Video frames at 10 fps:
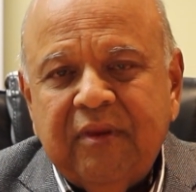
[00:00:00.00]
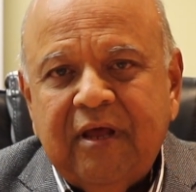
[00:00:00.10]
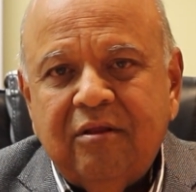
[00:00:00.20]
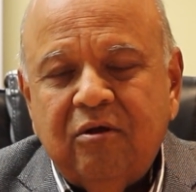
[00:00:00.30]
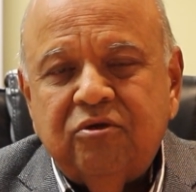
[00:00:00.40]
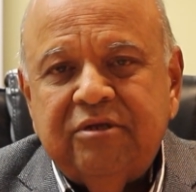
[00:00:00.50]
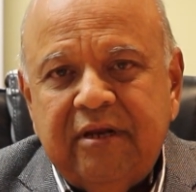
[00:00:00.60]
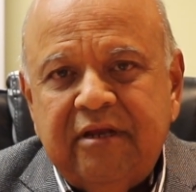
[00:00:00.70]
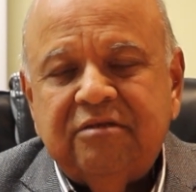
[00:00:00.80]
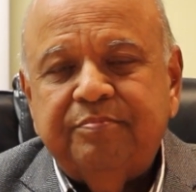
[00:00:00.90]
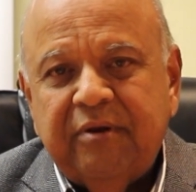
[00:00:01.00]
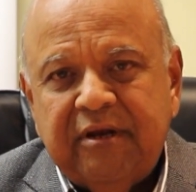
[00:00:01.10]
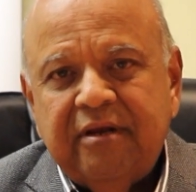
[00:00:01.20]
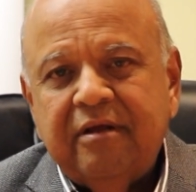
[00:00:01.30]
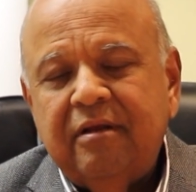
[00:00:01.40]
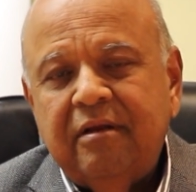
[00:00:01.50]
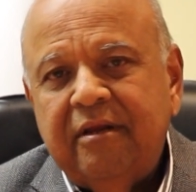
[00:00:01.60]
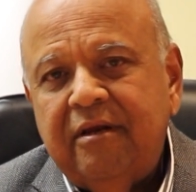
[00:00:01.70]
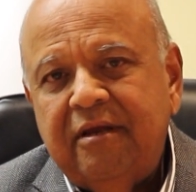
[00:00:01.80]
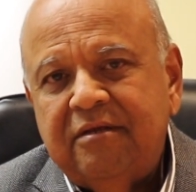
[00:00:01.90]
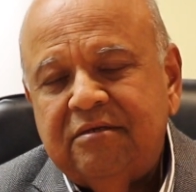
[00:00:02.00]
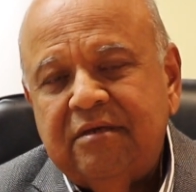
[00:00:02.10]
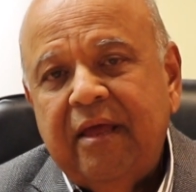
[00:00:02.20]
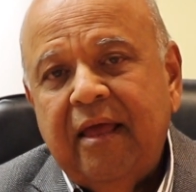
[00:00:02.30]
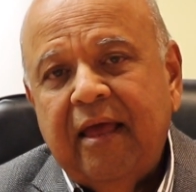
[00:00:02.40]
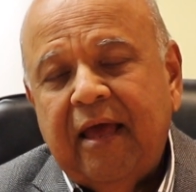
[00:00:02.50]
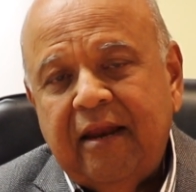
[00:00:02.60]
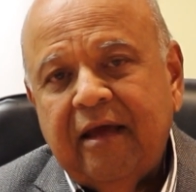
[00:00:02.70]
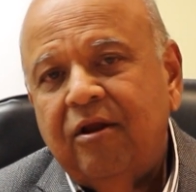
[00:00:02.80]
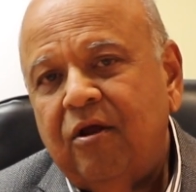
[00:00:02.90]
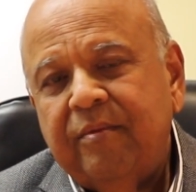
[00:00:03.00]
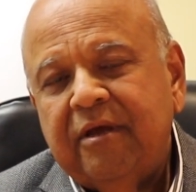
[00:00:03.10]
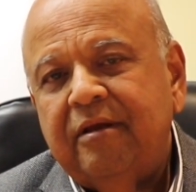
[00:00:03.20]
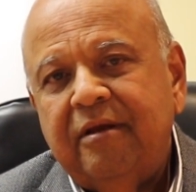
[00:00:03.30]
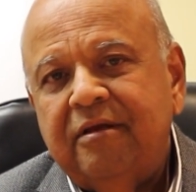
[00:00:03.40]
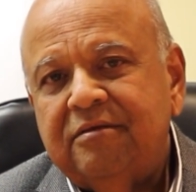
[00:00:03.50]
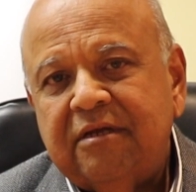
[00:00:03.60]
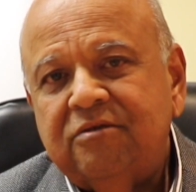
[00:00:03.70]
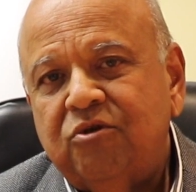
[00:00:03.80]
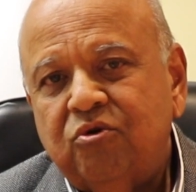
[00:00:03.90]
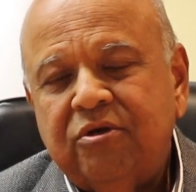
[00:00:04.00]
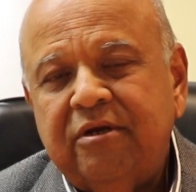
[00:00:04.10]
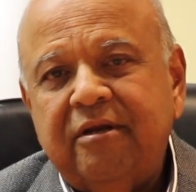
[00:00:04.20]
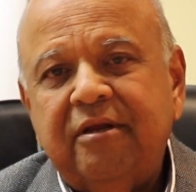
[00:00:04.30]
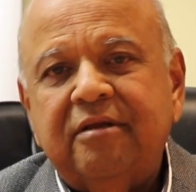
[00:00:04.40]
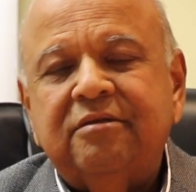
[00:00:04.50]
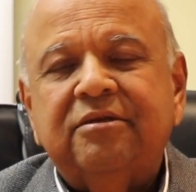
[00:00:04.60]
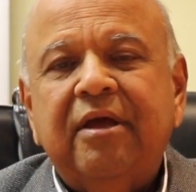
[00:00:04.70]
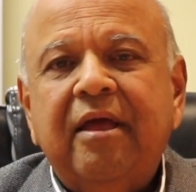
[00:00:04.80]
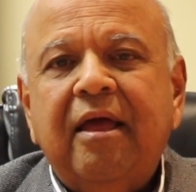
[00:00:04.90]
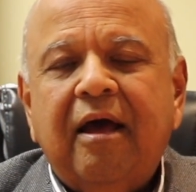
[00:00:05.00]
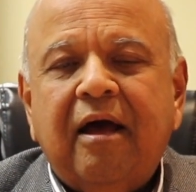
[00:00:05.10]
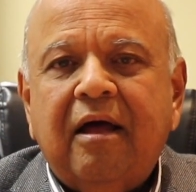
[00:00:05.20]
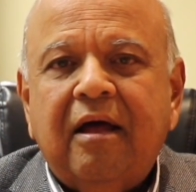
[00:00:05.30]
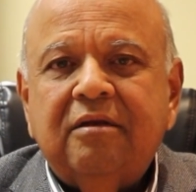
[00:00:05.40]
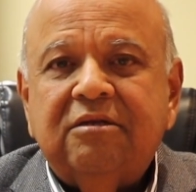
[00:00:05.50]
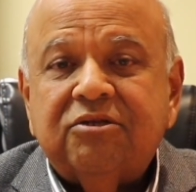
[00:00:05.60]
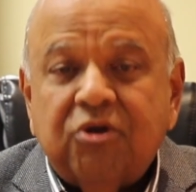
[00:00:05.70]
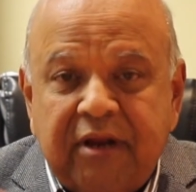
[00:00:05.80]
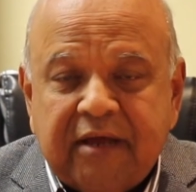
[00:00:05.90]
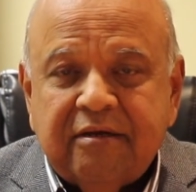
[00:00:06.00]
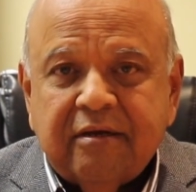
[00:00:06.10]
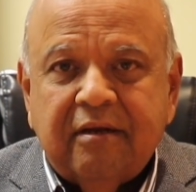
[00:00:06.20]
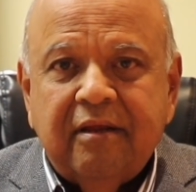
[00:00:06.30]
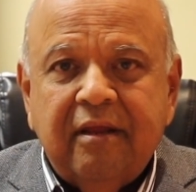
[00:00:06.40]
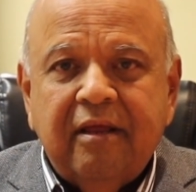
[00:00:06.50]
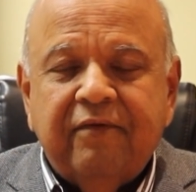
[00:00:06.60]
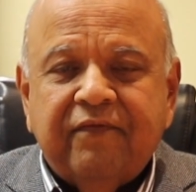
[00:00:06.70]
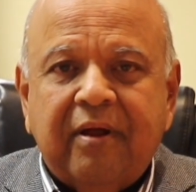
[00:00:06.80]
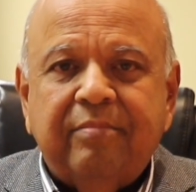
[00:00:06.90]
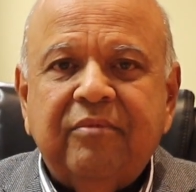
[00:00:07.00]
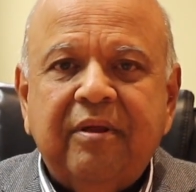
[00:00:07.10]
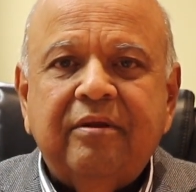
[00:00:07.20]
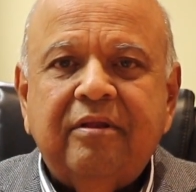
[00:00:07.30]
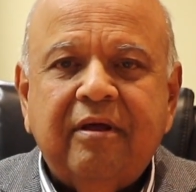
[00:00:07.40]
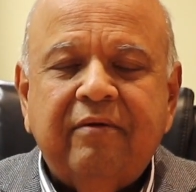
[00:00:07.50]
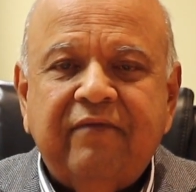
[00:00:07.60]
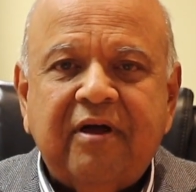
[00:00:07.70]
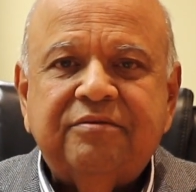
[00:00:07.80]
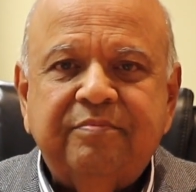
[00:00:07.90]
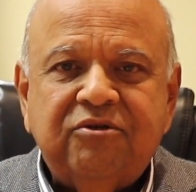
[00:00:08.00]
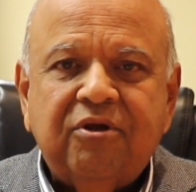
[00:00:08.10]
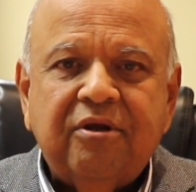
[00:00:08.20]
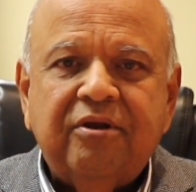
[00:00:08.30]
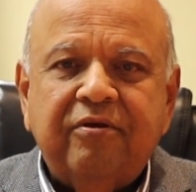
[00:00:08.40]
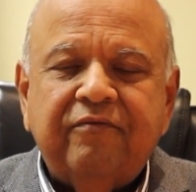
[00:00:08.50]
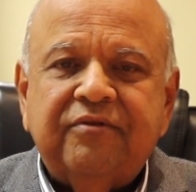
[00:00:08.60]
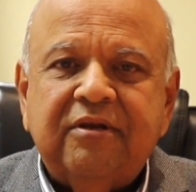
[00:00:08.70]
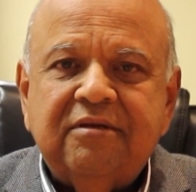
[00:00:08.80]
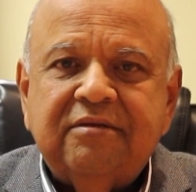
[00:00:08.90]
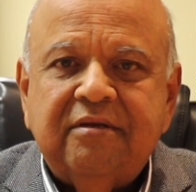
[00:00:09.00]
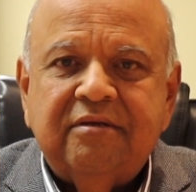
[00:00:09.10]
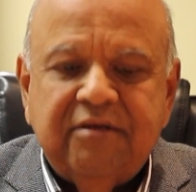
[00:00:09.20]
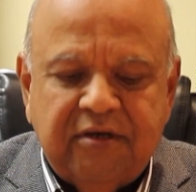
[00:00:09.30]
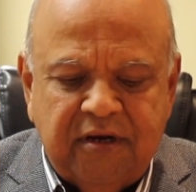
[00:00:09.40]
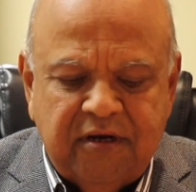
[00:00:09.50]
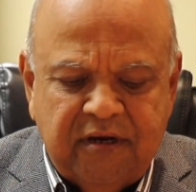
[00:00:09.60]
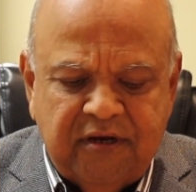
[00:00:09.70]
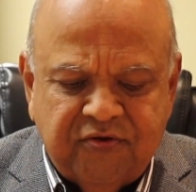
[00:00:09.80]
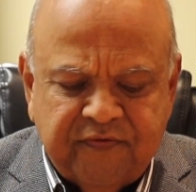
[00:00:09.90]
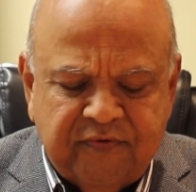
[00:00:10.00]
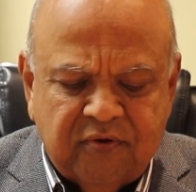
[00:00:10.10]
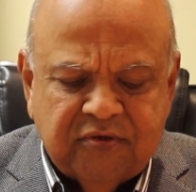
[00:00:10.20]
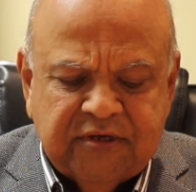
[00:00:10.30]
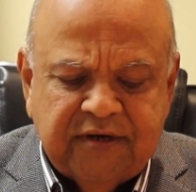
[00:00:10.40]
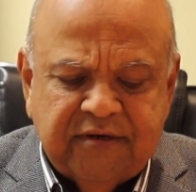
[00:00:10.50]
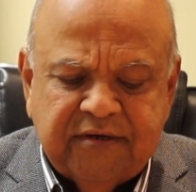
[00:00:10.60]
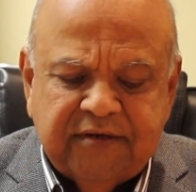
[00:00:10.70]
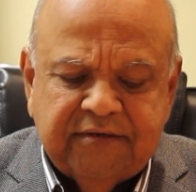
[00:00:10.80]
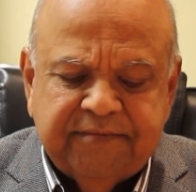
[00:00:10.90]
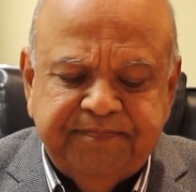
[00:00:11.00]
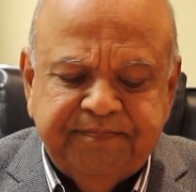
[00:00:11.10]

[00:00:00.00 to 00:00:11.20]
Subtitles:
And those elites, political elites and economic elites and social elites, are disconnected from the vast majority of citizens in each of those countries.